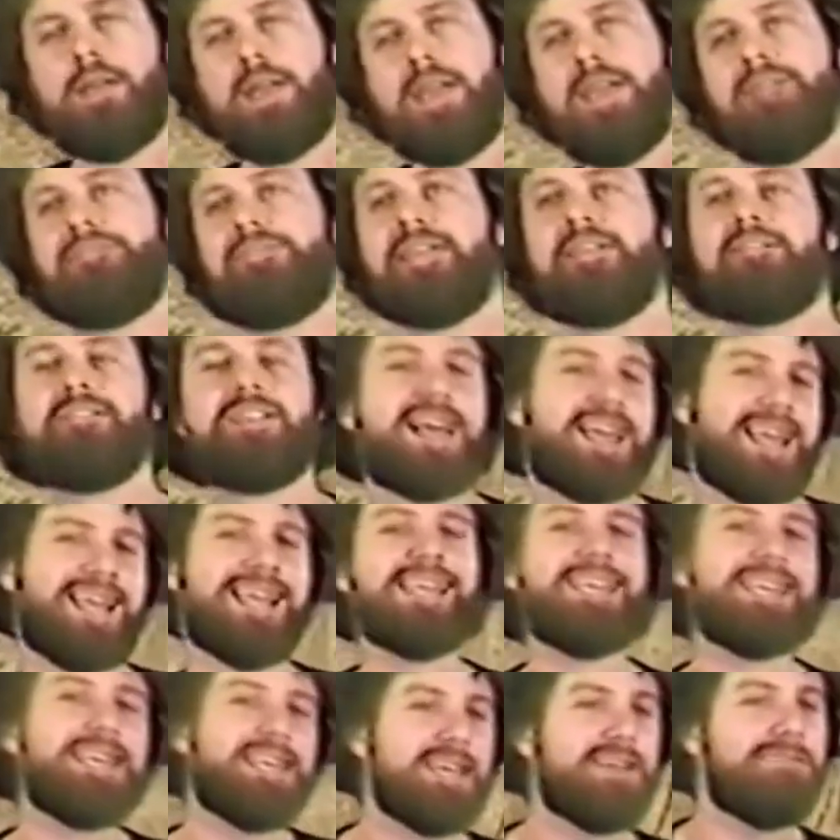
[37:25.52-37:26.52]
if they've got
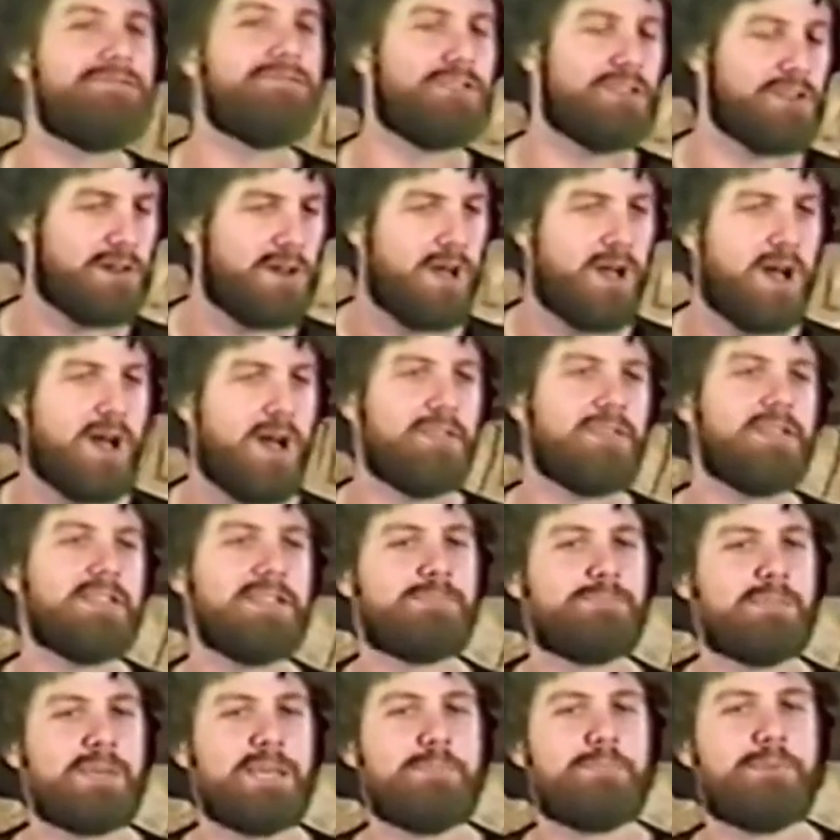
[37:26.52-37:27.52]
any gift at all,
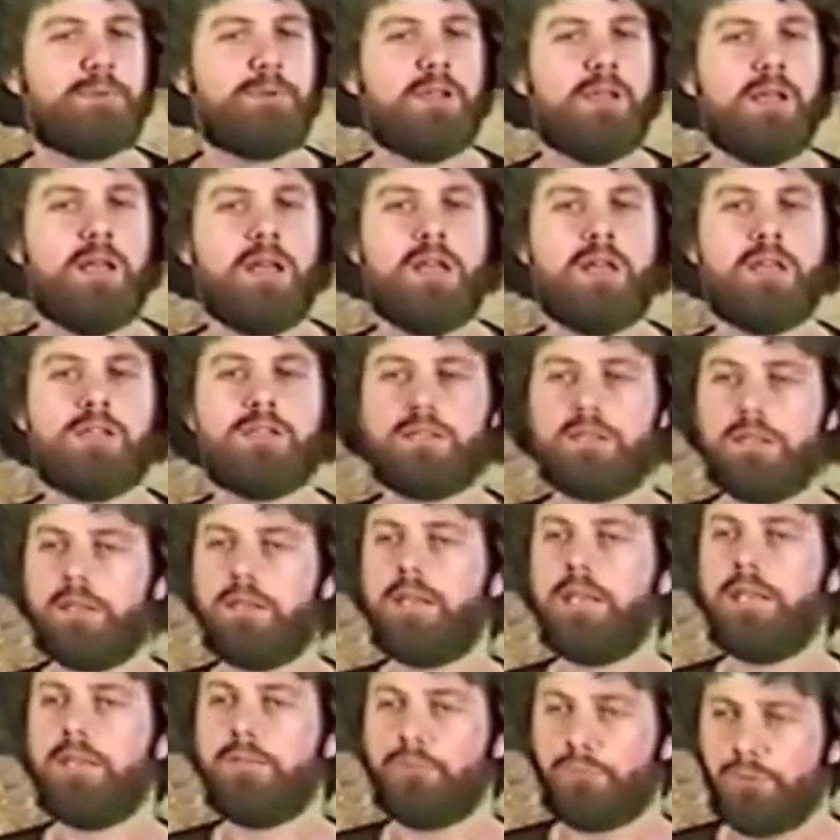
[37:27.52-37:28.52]
these people
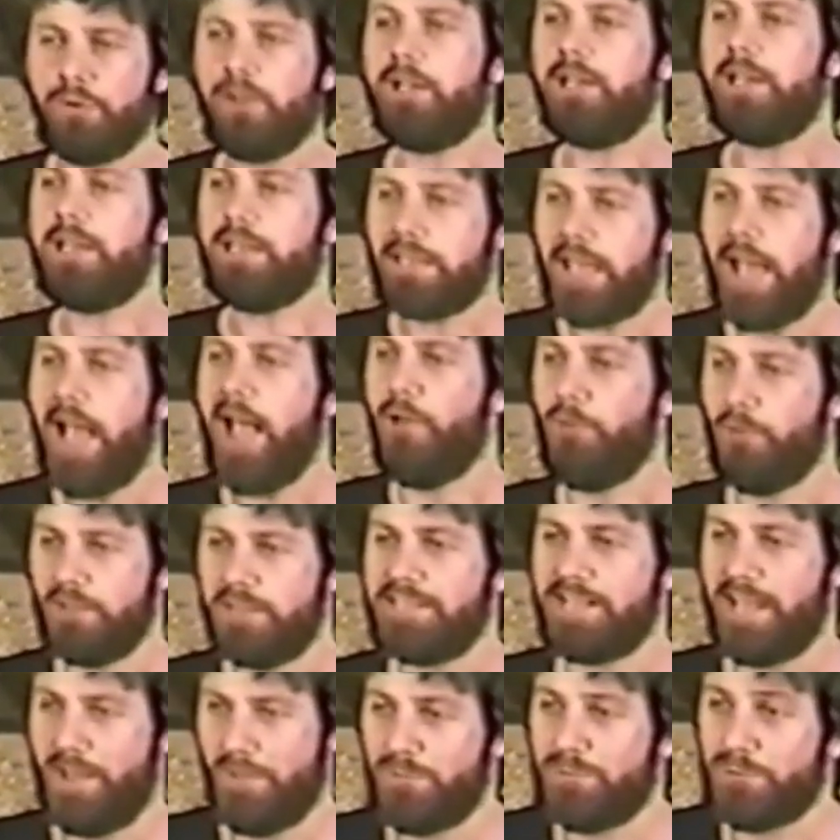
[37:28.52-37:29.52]
can really tell when
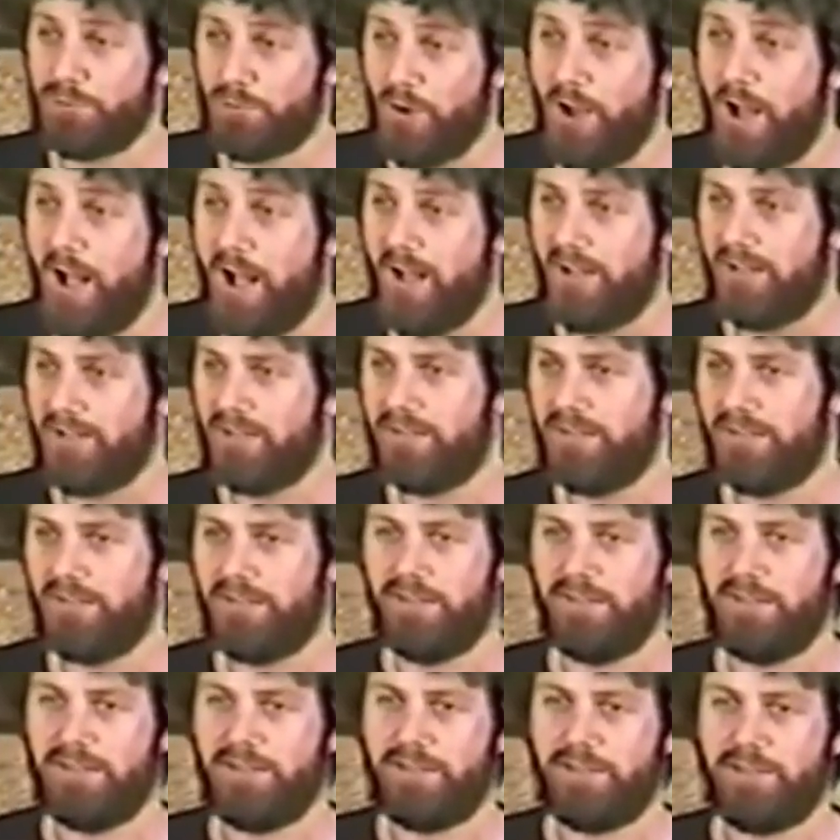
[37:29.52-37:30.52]
something's wrong.
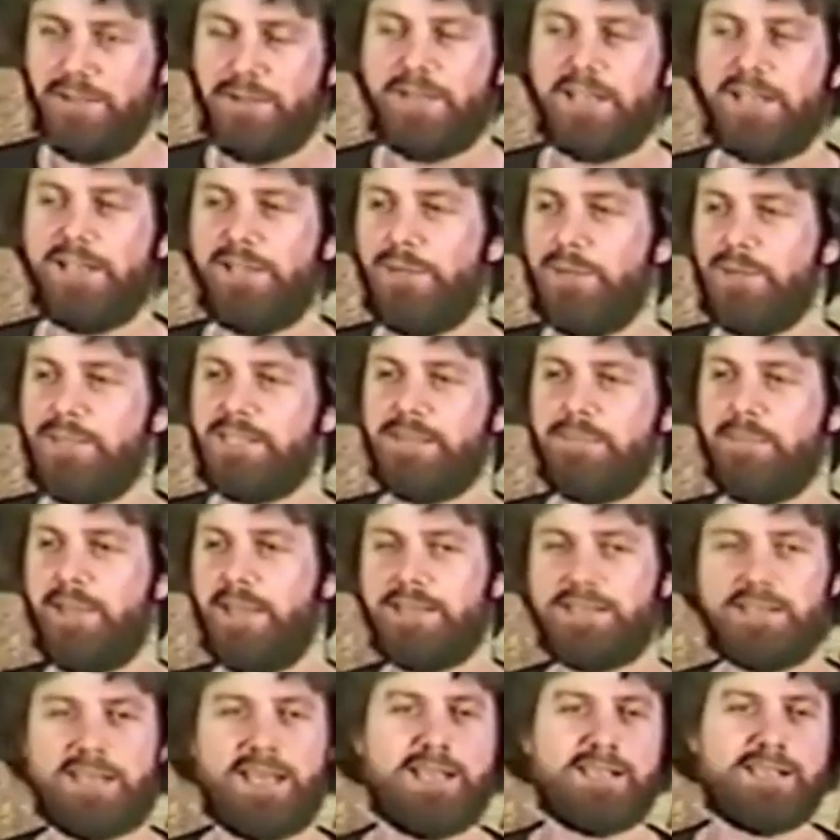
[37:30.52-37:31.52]
You can use them
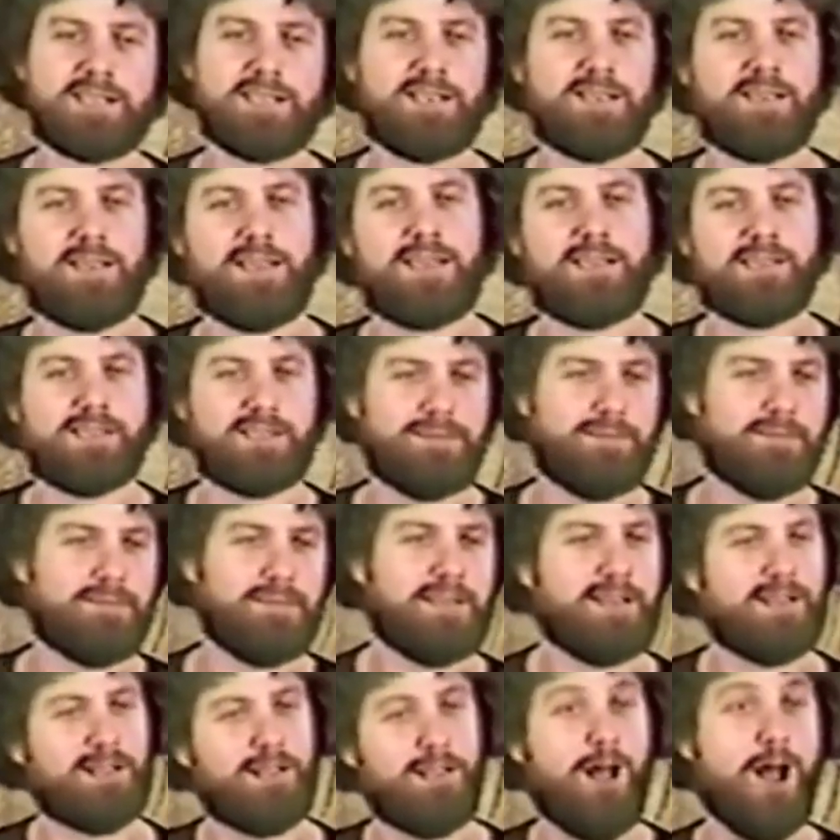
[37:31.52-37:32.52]
as, as, a, as a,
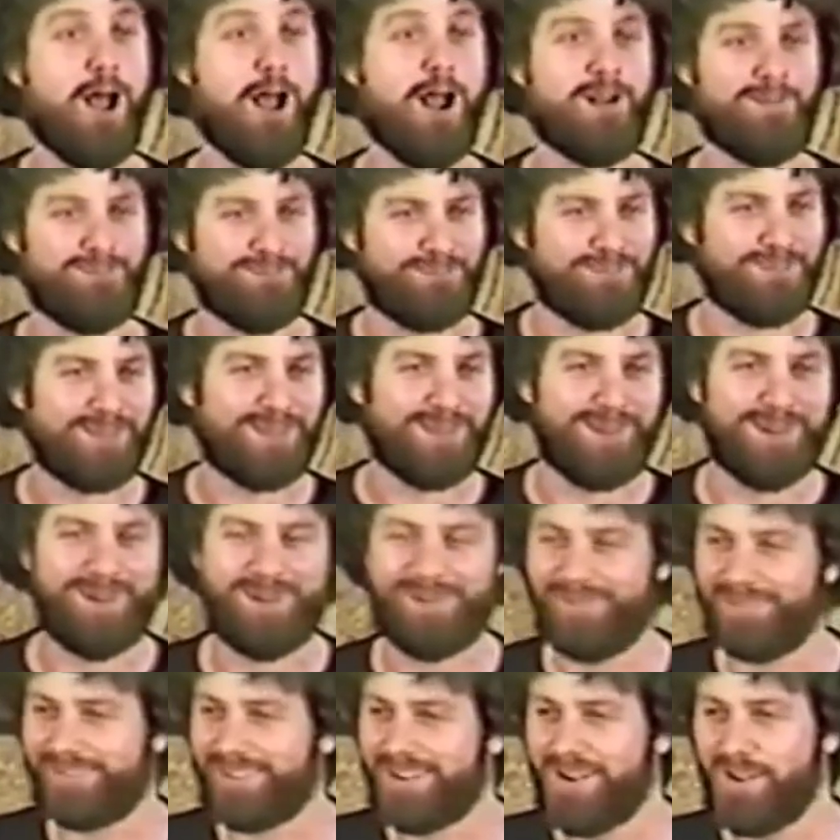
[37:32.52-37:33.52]
an alarm, you
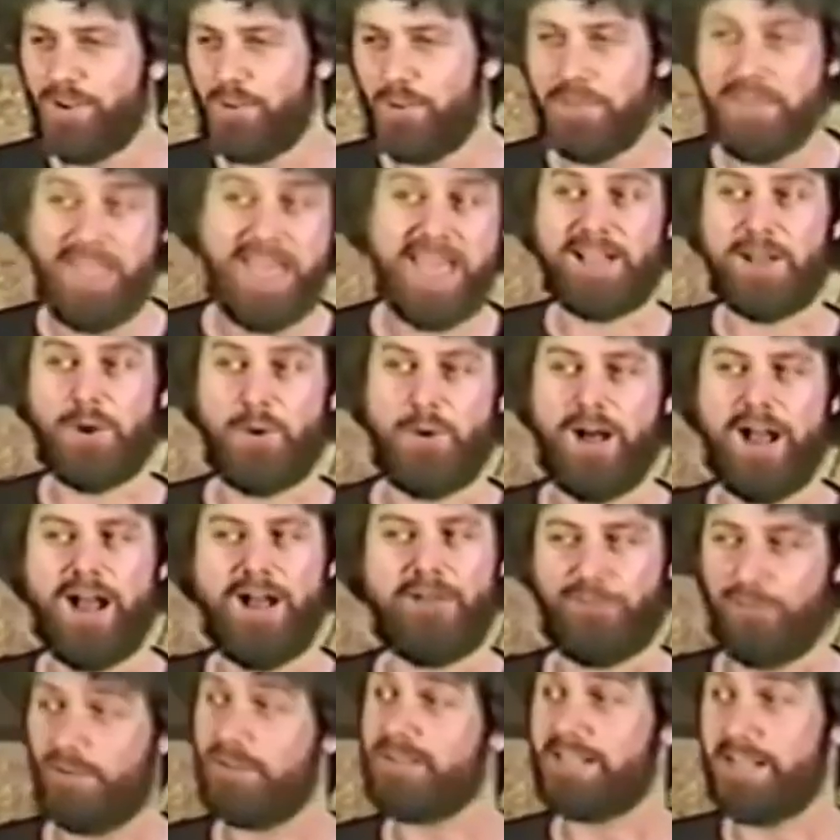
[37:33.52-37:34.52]
know. When they go
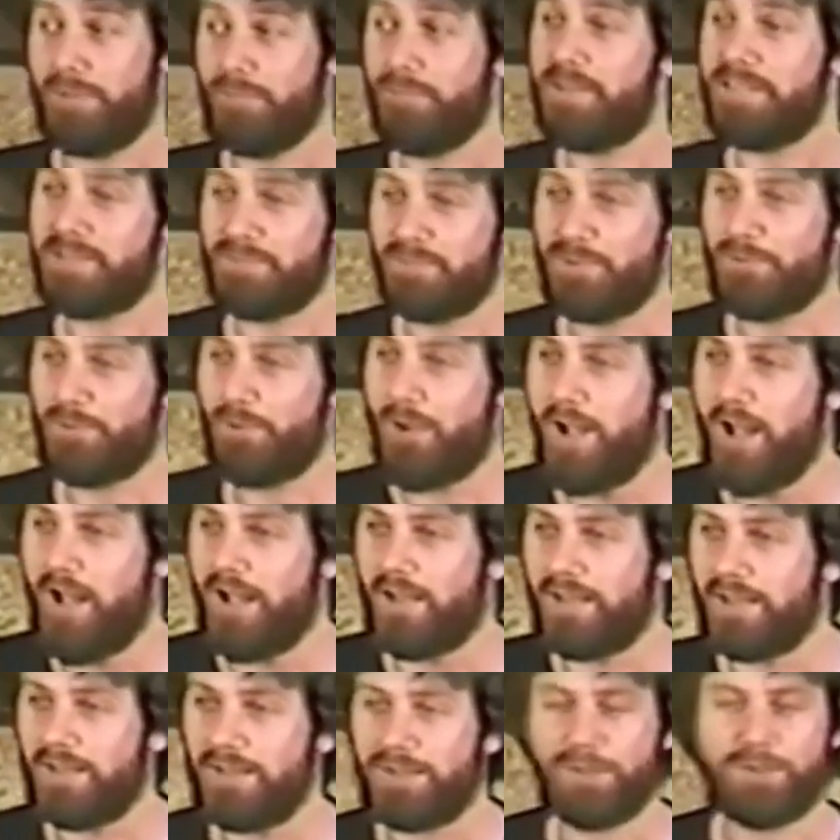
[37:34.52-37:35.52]
off, well, something must be
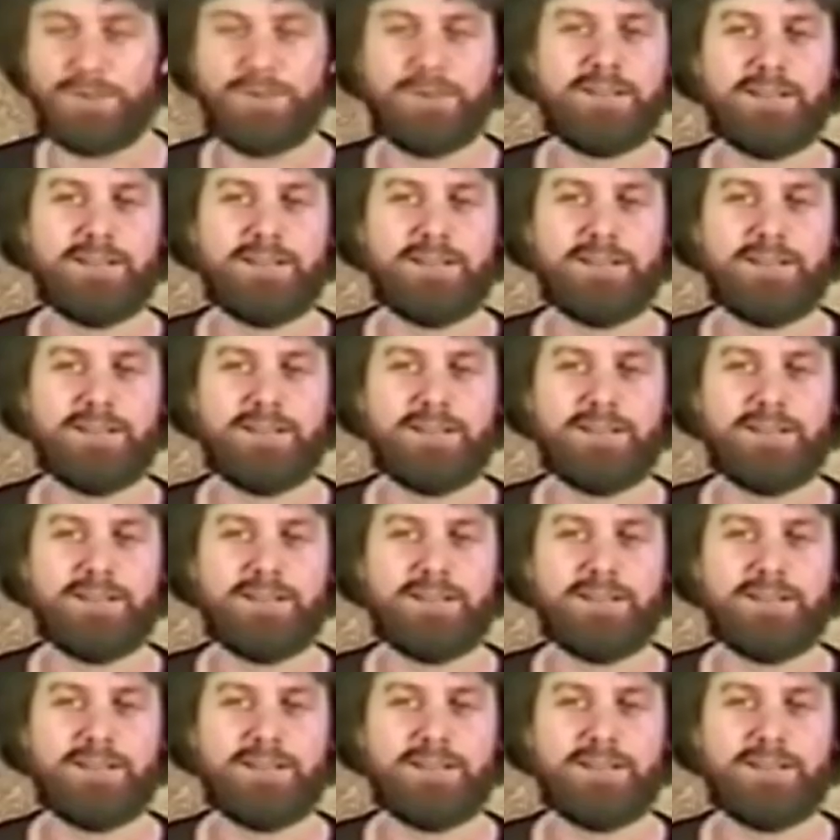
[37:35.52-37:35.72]
wrong, you know.